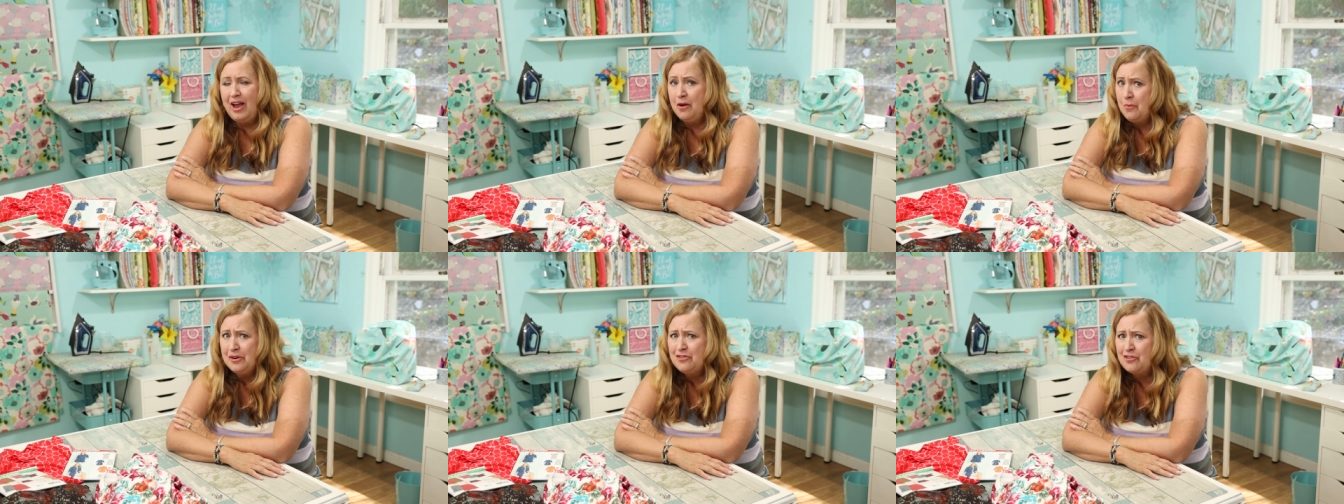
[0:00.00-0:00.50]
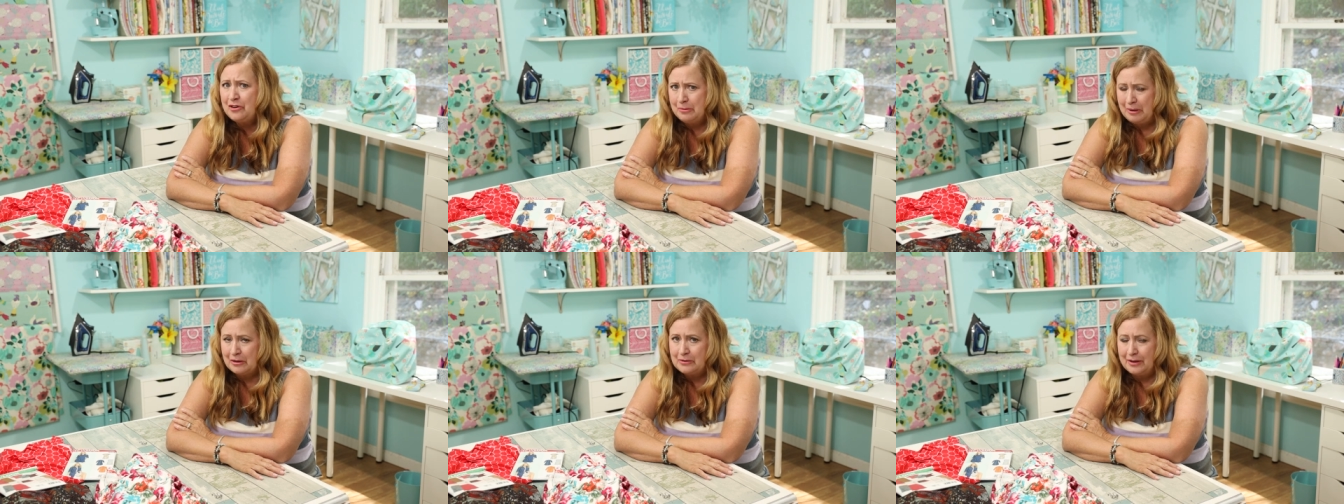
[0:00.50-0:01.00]
I want to show
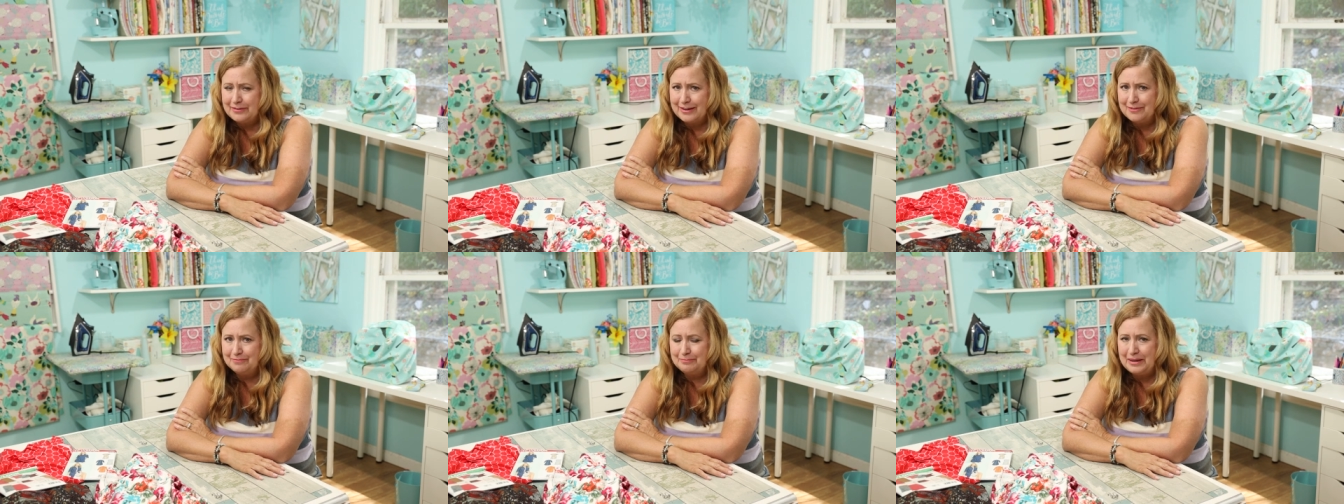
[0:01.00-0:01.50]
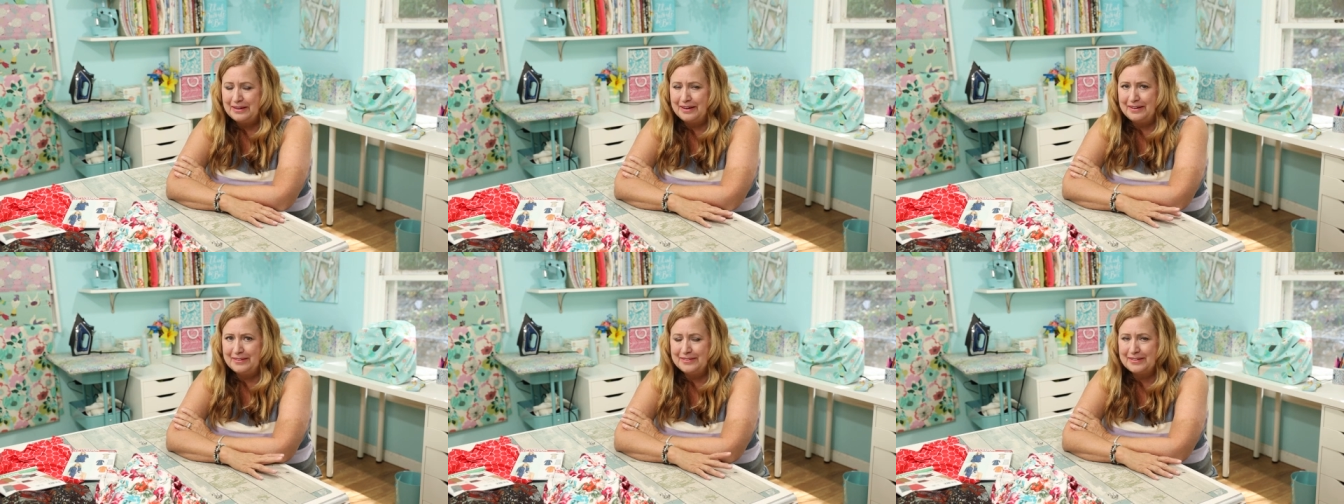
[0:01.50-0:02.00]
you my closet
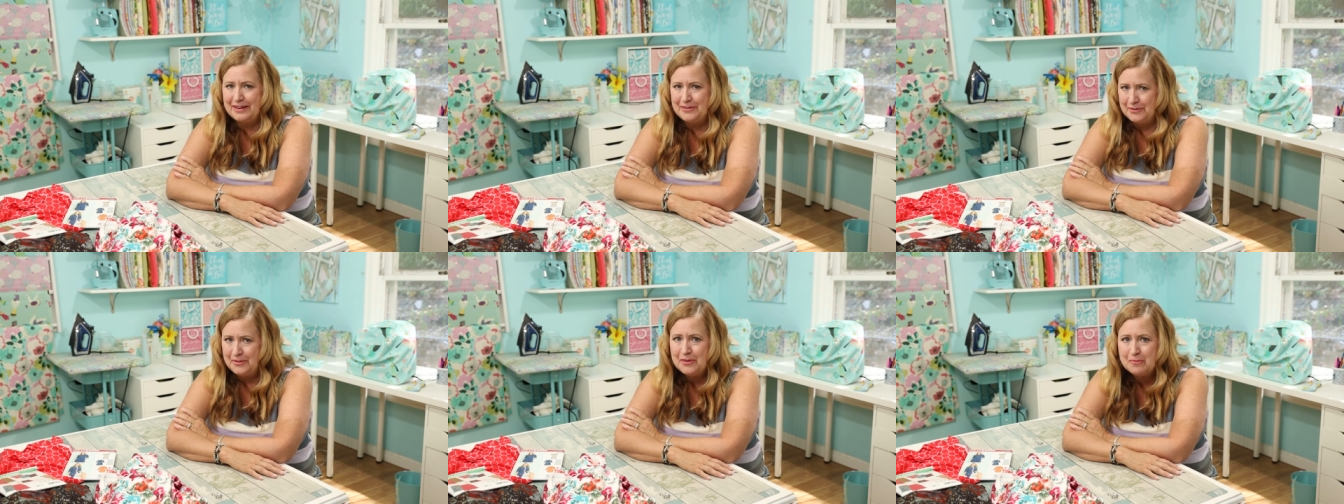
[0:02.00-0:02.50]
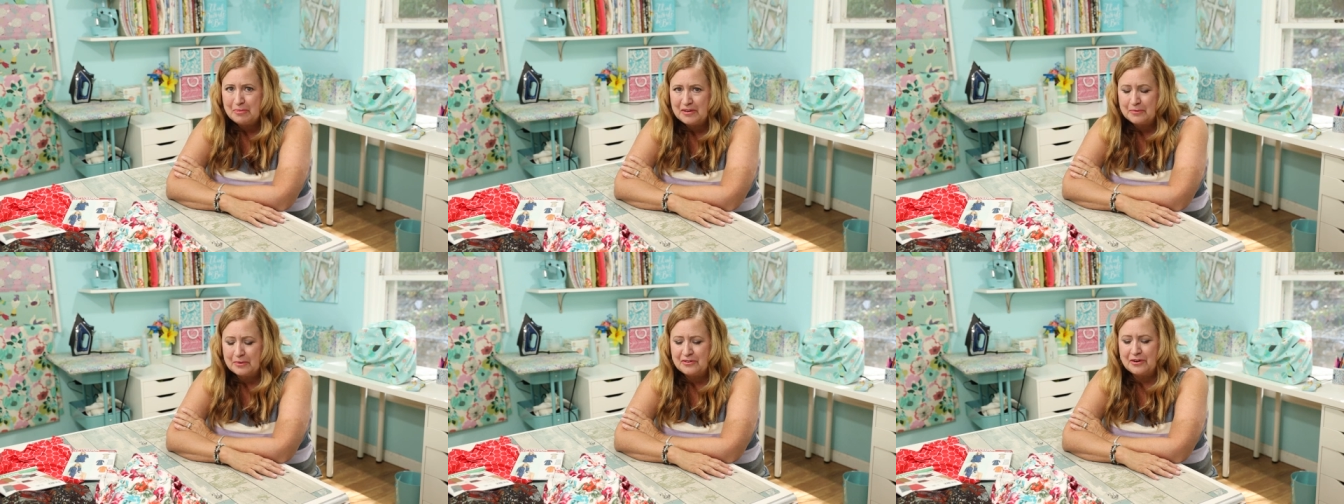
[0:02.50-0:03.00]
because I do this
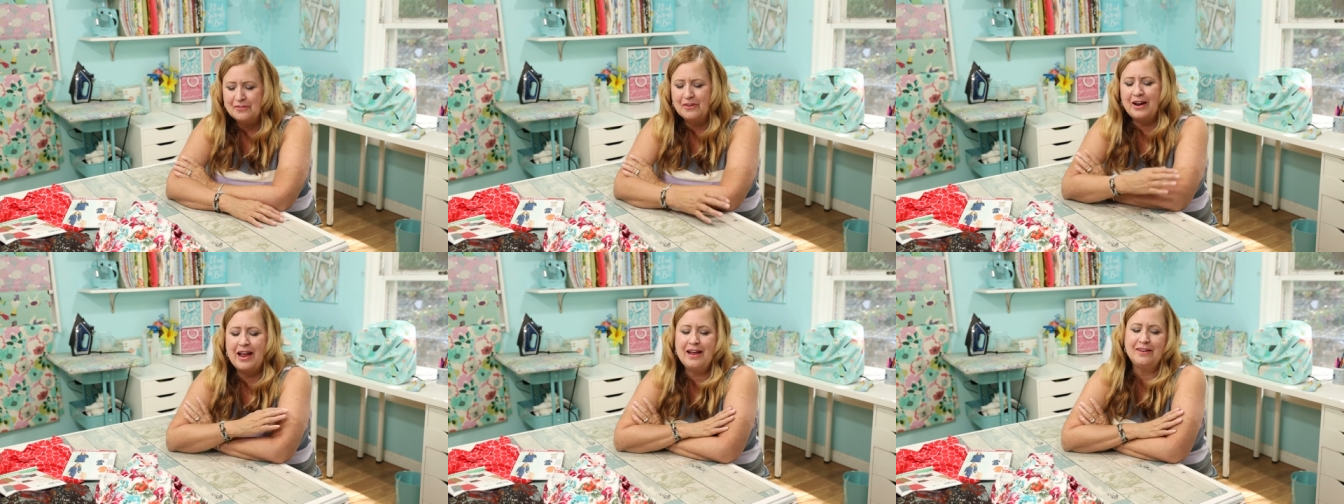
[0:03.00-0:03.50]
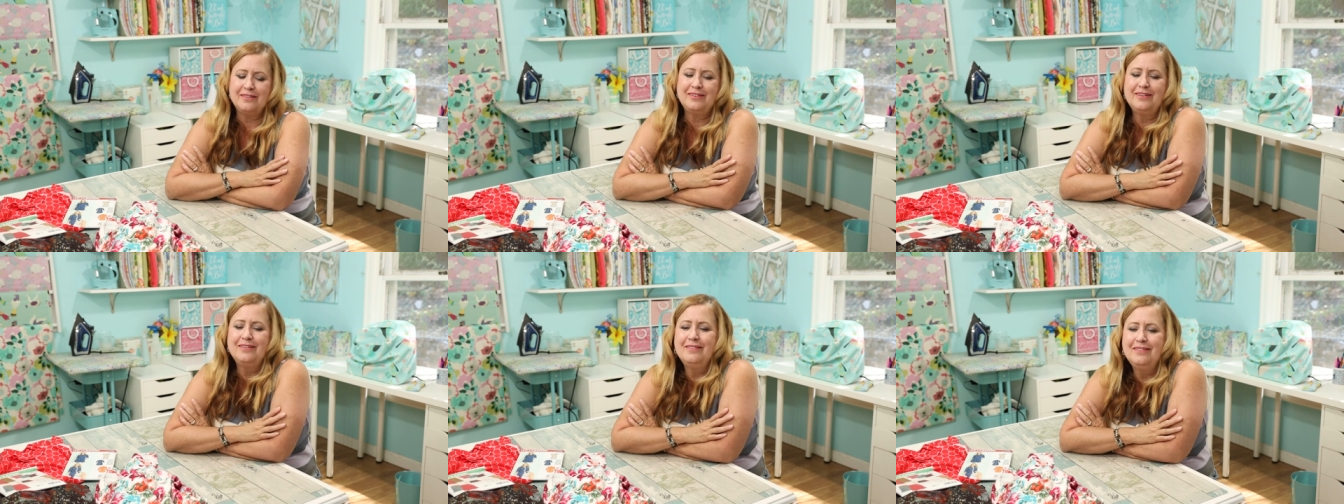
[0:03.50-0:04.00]
big switchover,
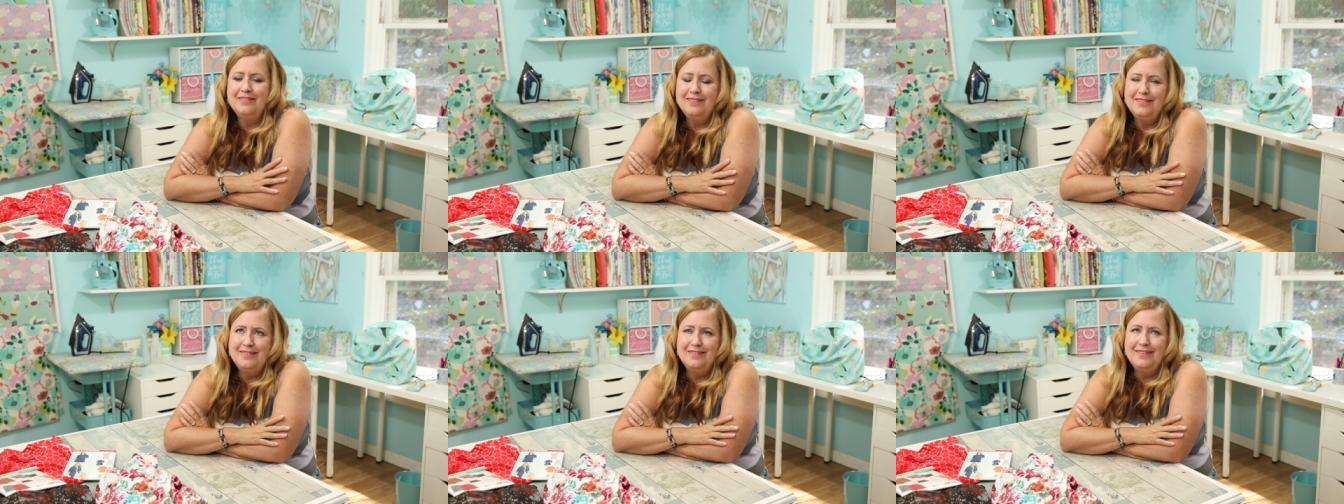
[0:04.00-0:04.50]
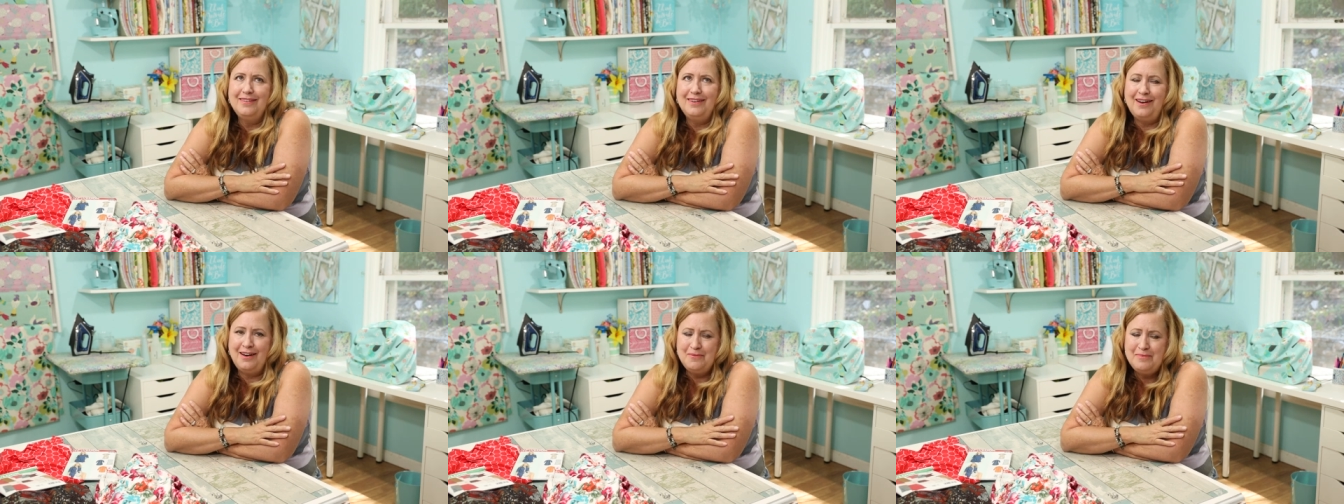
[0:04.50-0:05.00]
and
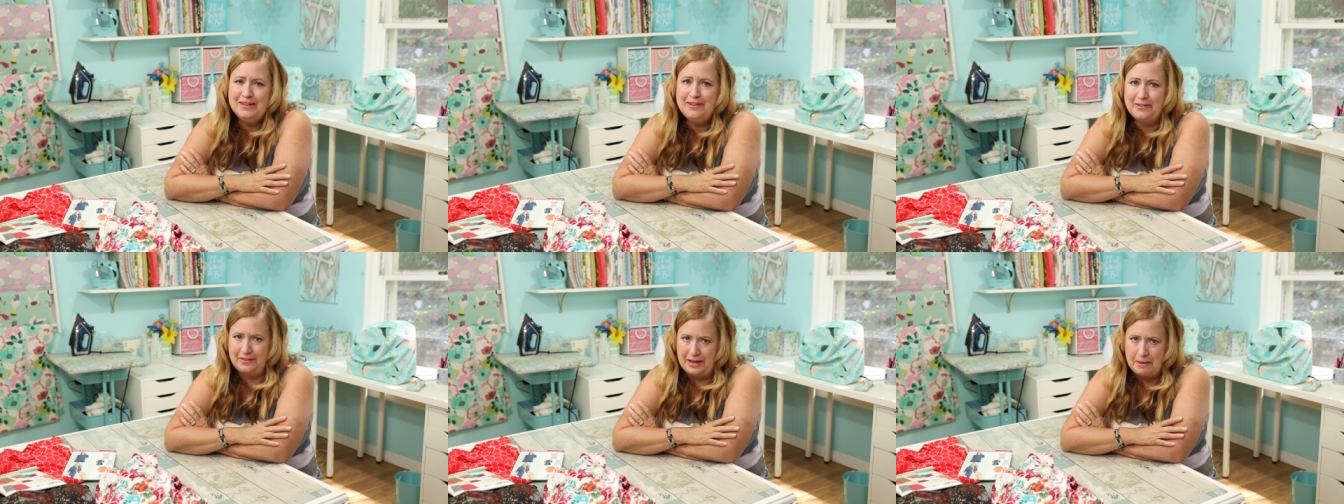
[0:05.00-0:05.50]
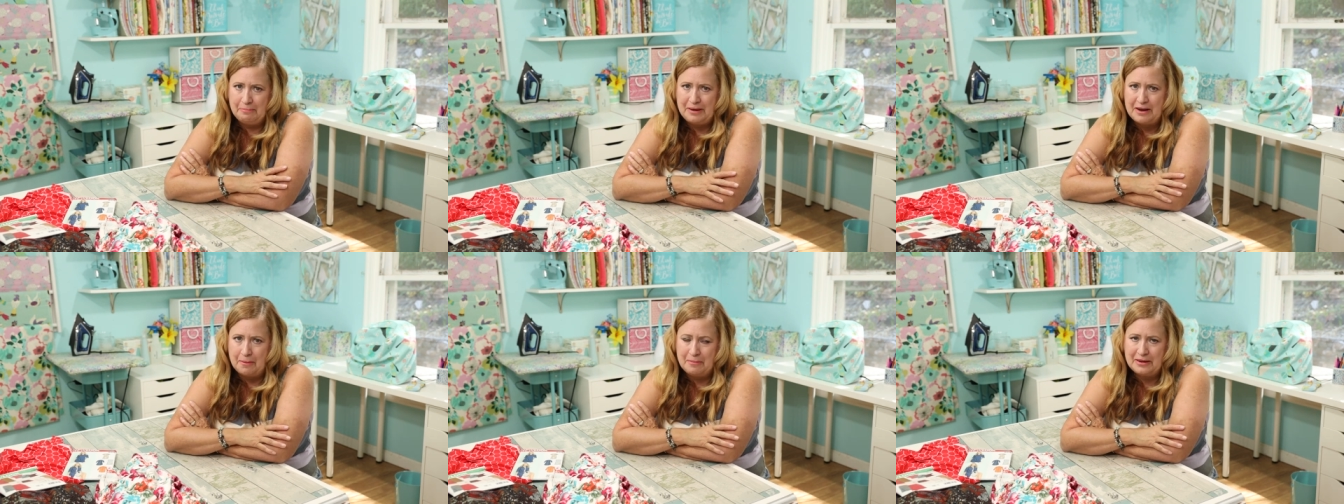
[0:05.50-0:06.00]
I've been
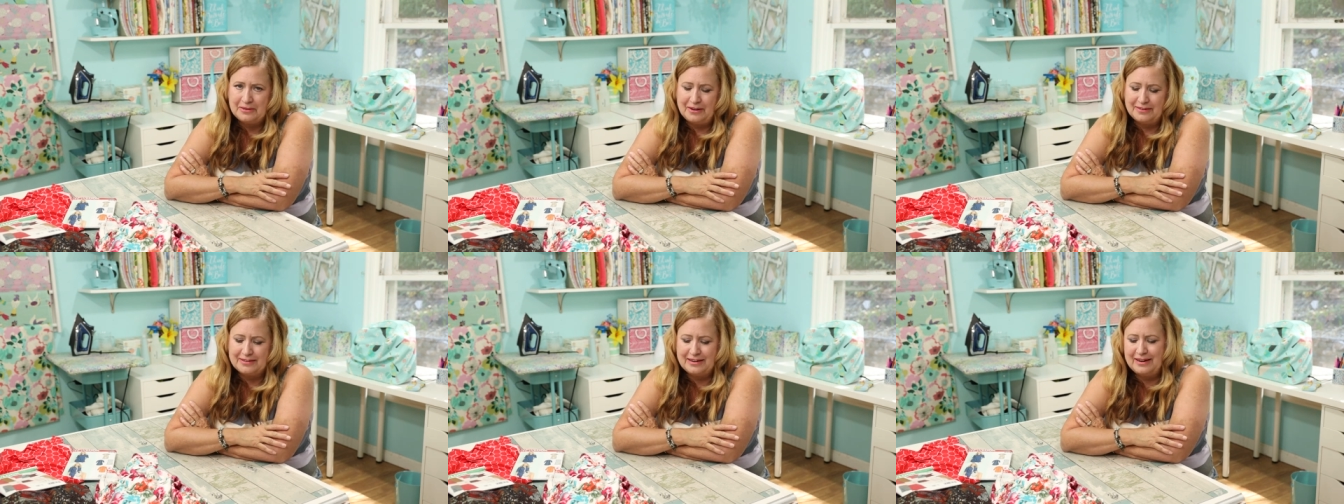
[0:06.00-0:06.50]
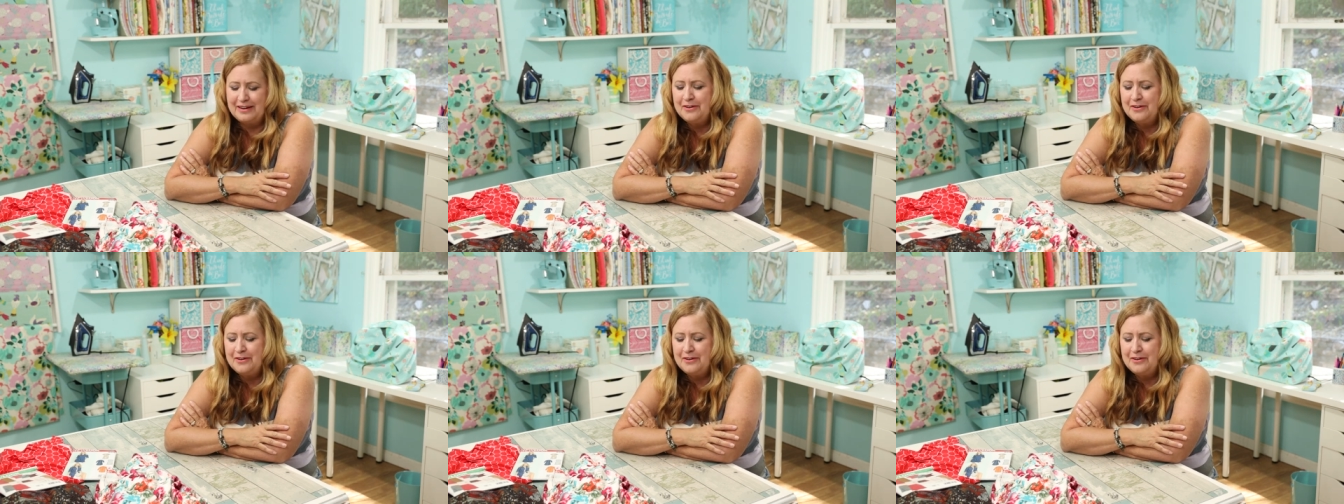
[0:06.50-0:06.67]
glamping up my closet.